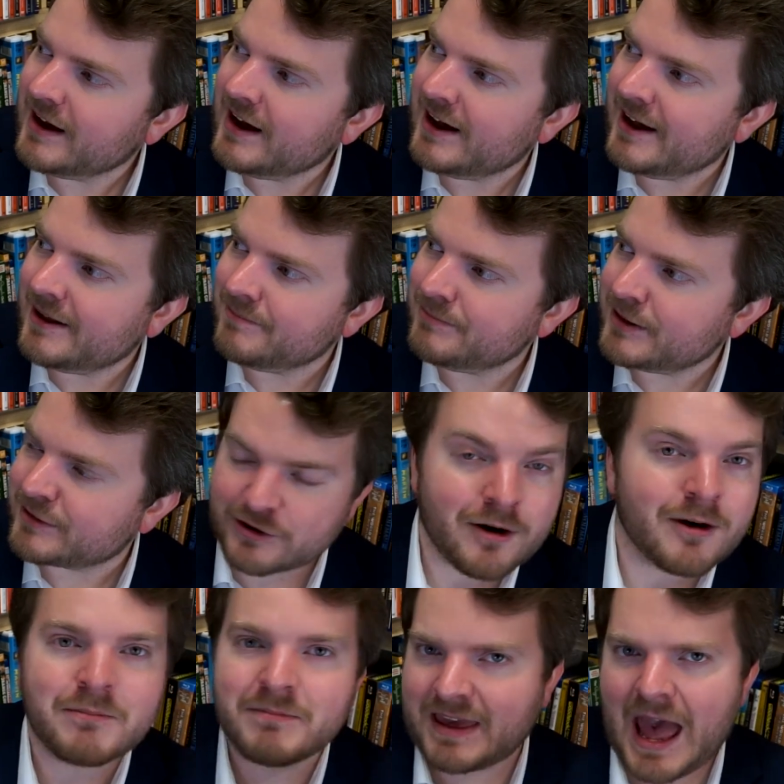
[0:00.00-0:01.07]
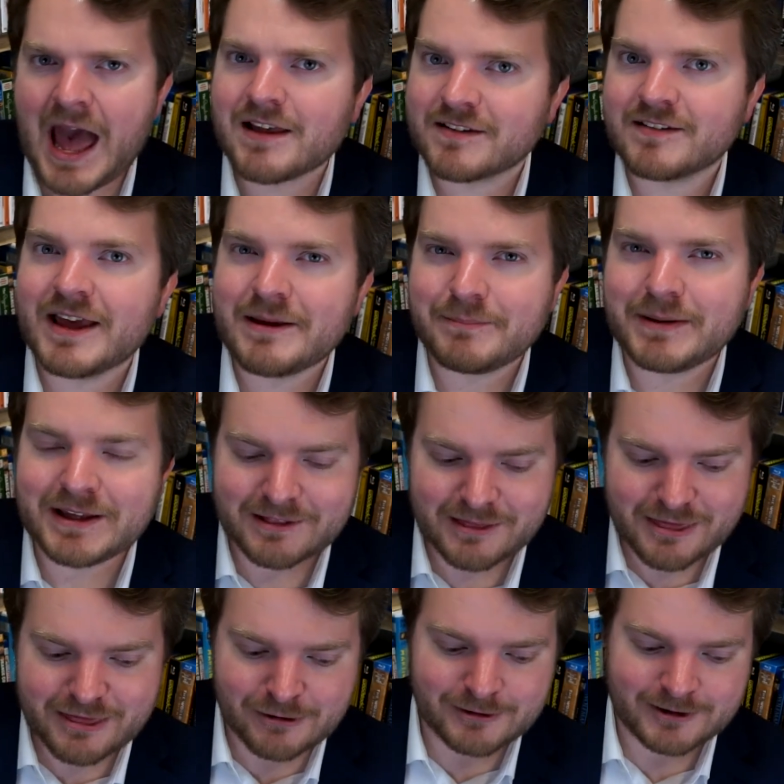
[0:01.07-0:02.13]
the term Gaslight
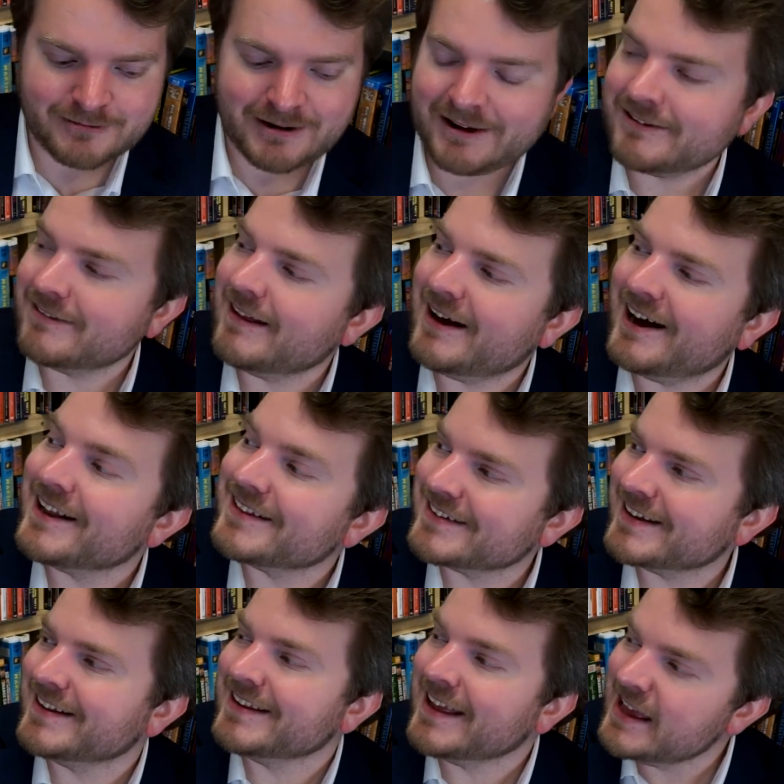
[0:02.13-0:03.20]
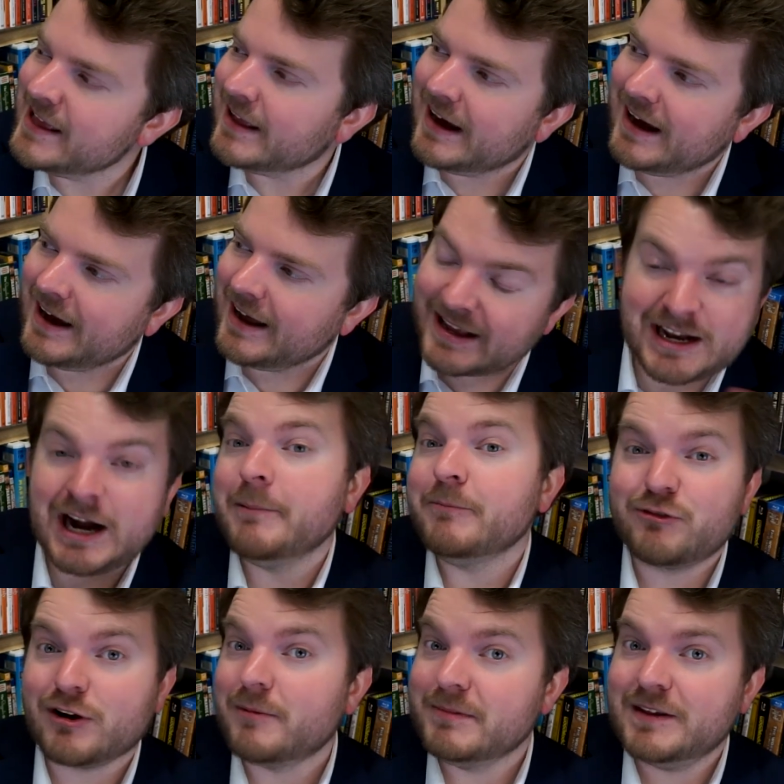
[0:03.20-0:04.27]
being thrown around a lot, and it
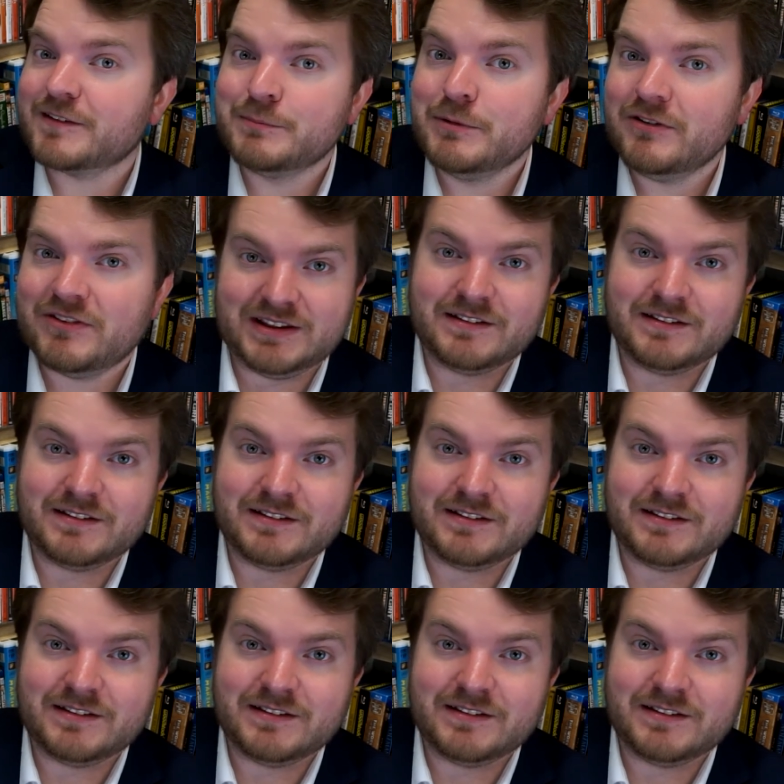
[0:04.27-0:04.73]
comes from this movie.